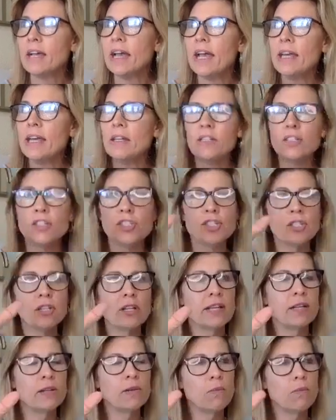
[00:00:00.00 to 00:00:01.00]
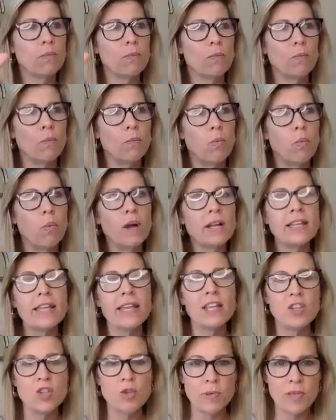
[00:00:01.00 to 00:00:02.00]
And what
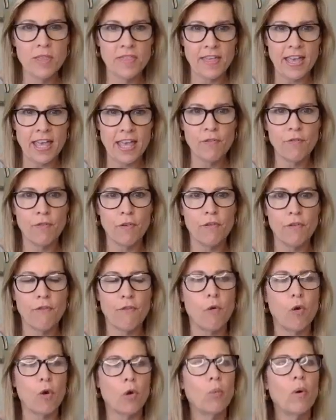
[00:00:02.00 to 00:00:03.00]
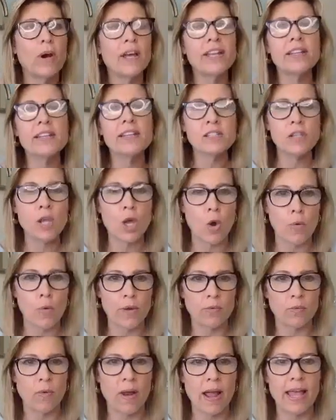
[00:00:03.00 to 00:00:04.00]
can you be thankful for? What is
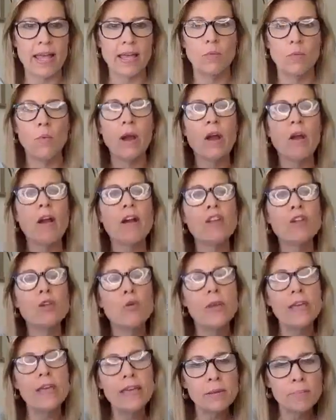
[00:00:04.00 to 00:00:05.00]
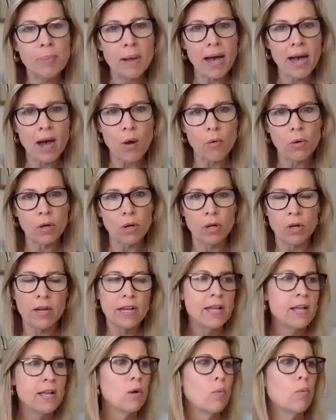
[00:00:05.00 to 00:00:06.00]
going right? Where are you in power?
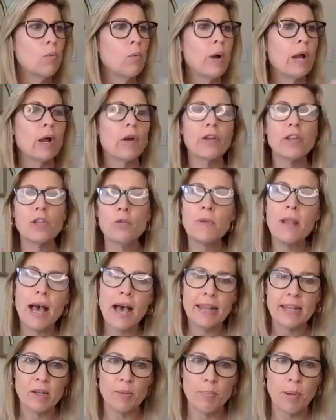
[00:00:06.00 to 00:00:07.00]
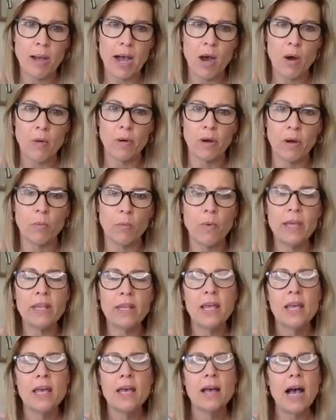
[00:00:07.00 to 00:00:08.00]
Where are you not in power?
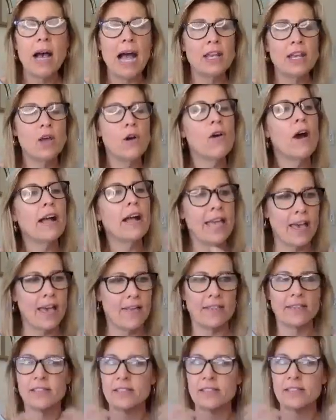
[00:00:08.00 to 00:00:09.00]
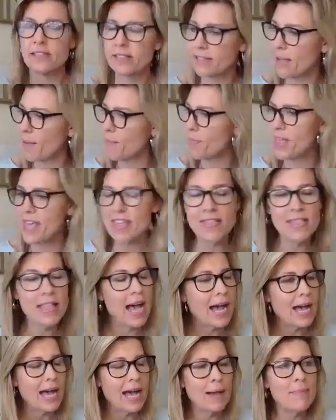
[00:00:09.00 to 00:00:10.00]
When I know, again, this is something
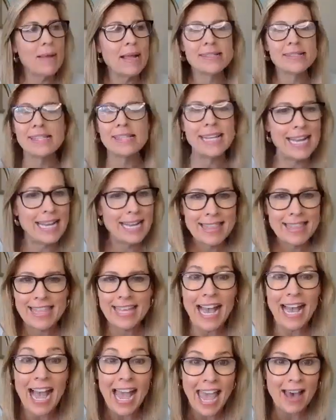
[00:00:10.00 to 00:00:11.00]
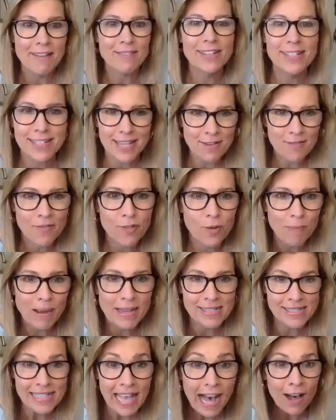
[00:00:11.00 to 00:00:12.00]
I'm not saying anything I haven't done for
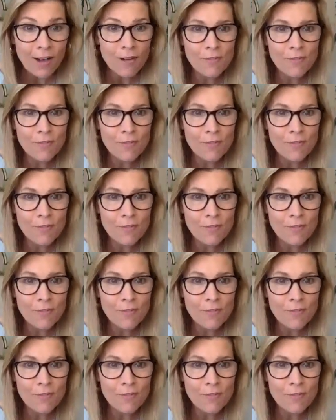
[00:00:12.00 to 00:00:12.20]
myself.